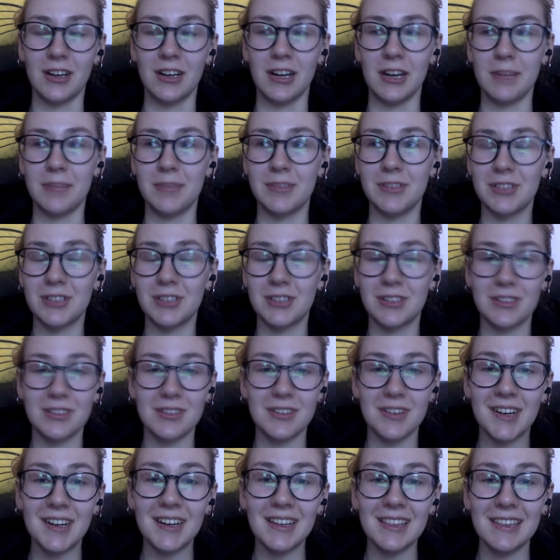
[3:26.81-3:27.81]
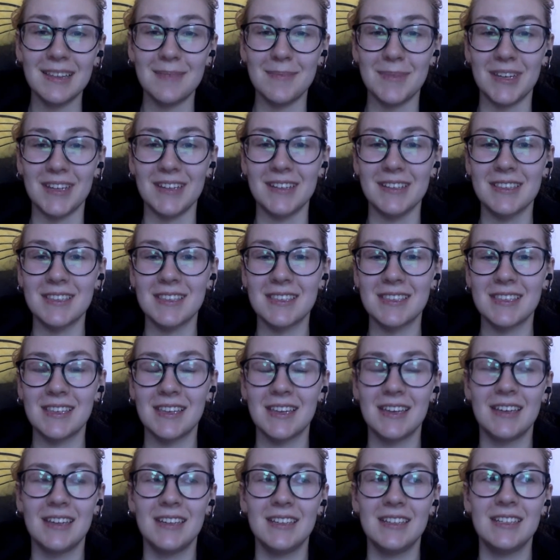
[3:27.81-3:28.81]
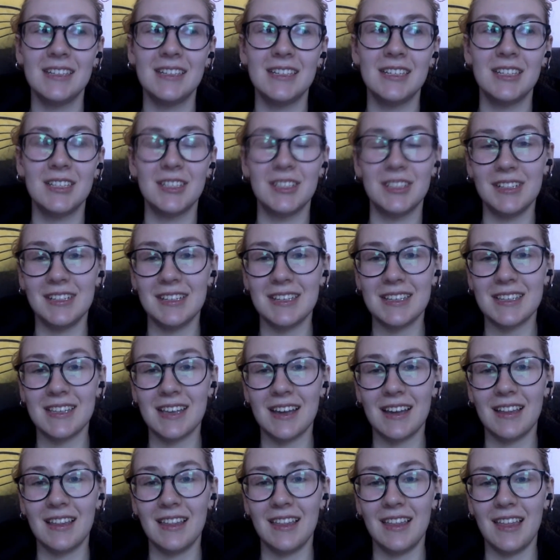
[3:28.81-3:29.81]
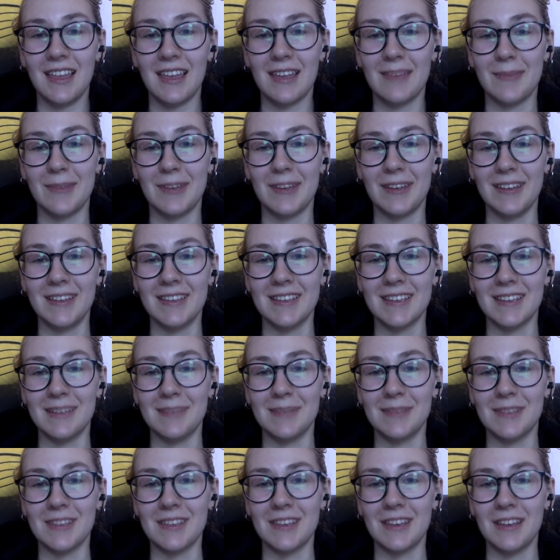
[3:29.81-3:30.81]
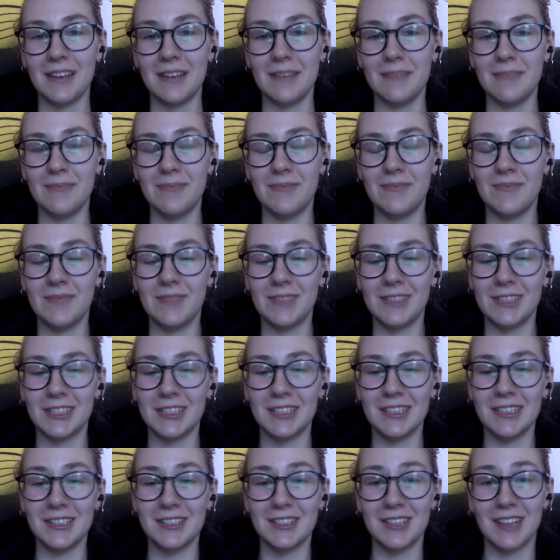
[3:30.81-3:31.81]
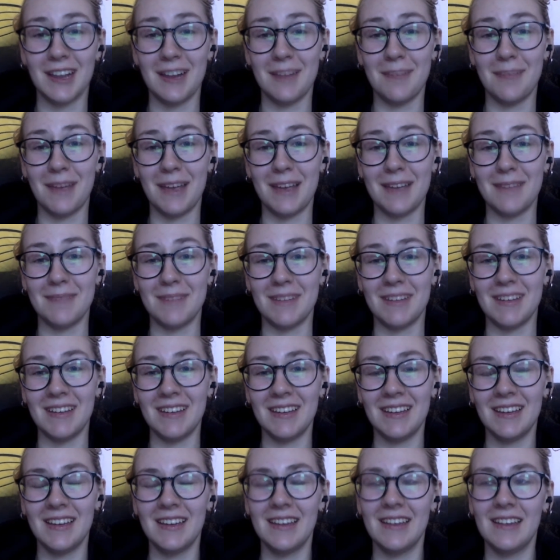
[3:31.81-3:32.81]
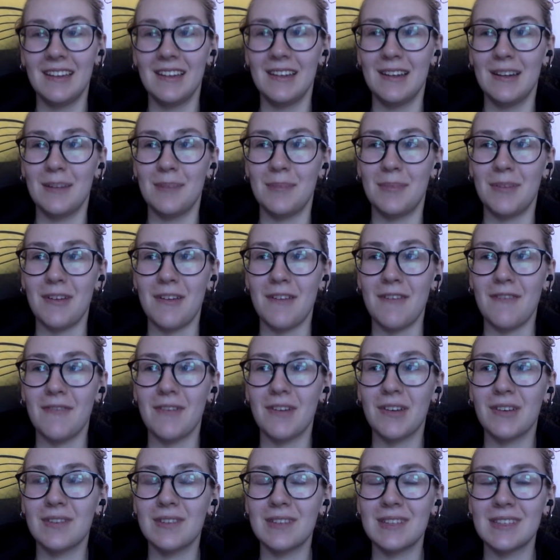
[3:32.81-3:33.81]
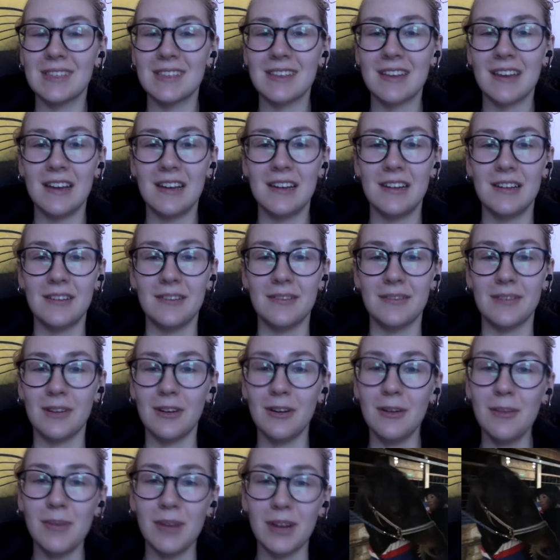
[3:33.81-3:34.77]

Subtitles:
I pushed her to her limits. She didn't exactly like me time to time. She did try to bite me, but Velvet's kind of all bark,